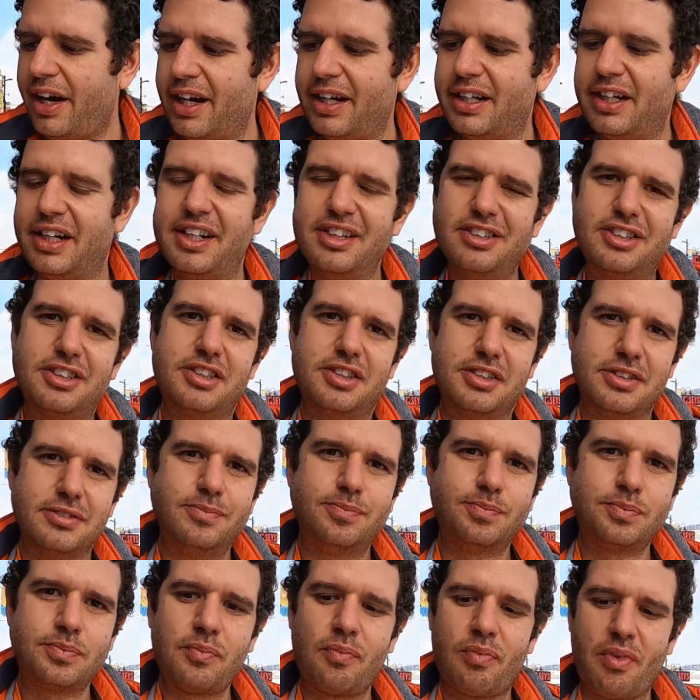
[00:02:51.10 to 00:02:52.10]
It is
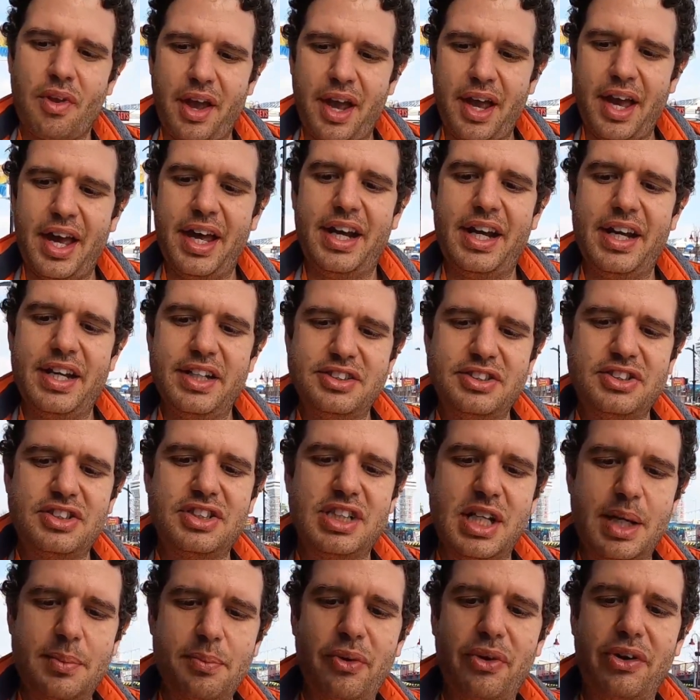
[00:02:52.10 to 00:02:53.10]

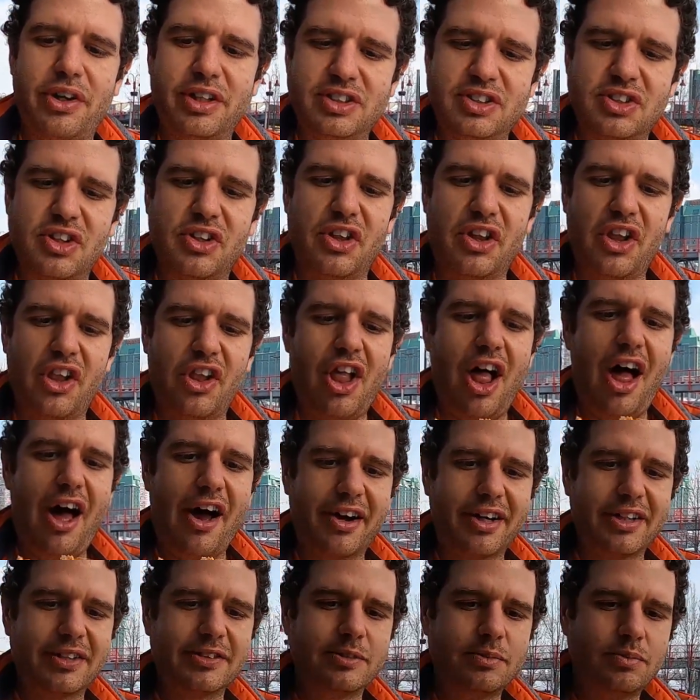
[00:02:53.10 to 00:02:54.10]
similar to the lock.